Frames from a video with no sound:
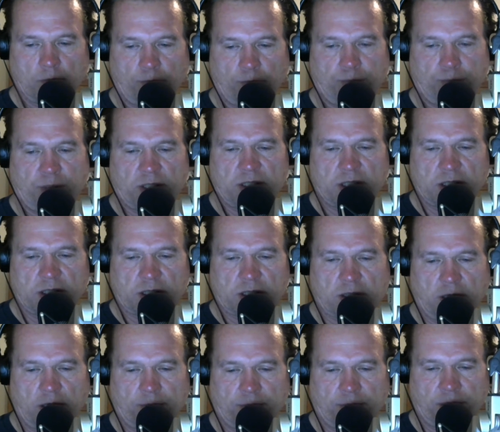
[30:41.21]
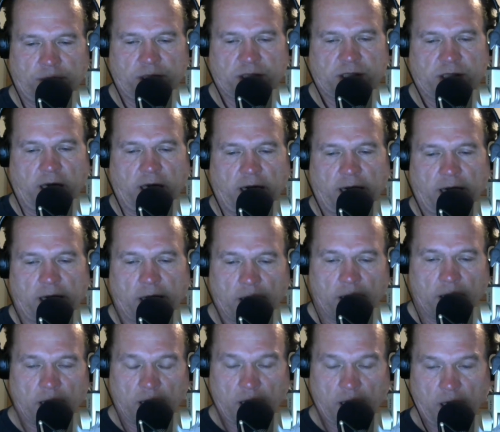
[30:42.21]
business company said
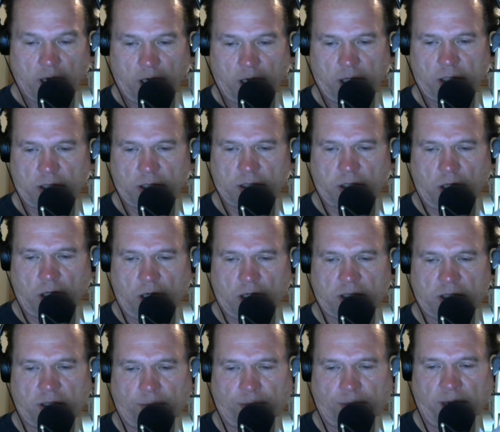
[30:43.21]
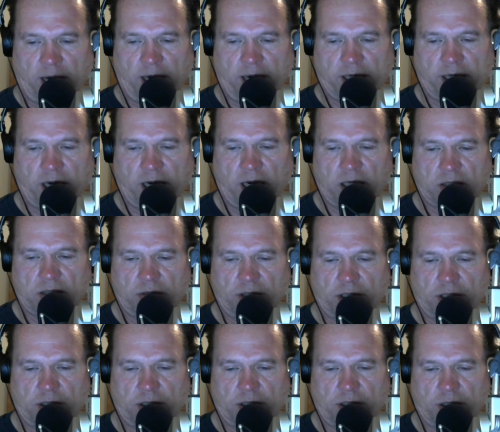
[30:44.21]
it has launched a podcast
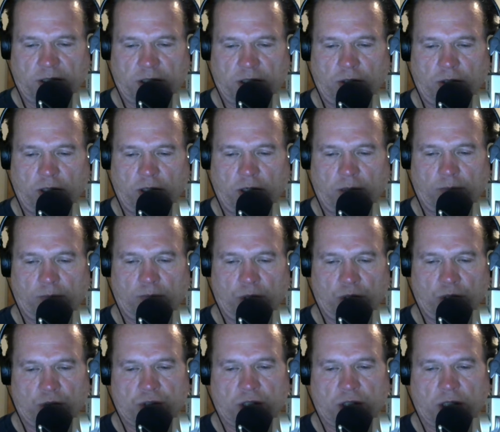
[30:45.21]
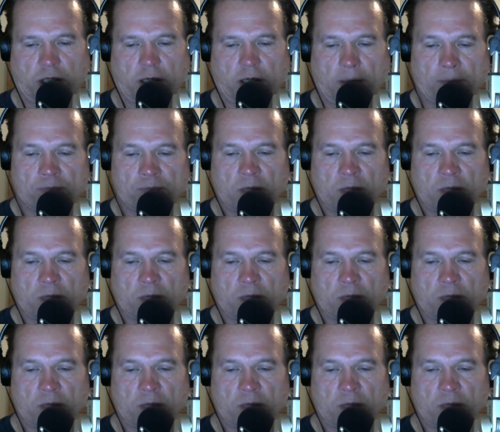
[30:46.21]
featuring soothing music,